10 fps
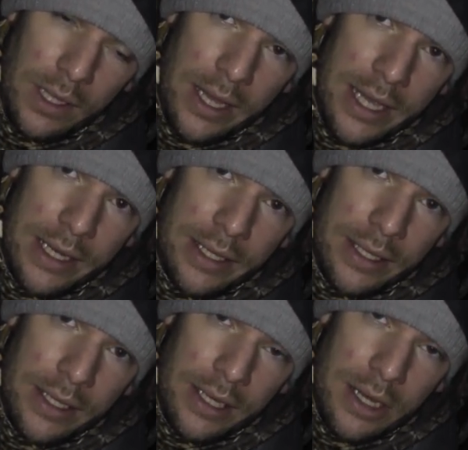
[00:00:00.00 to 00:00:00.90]
light.
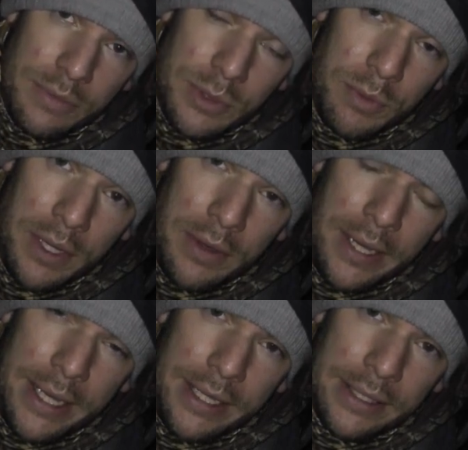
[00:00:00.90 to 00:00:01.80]
So we can go
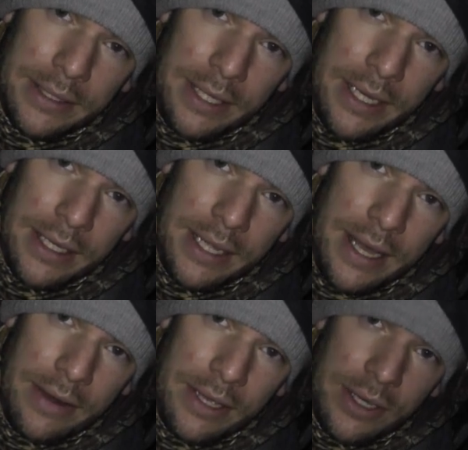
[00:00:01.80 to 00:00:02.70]
ahead and get out of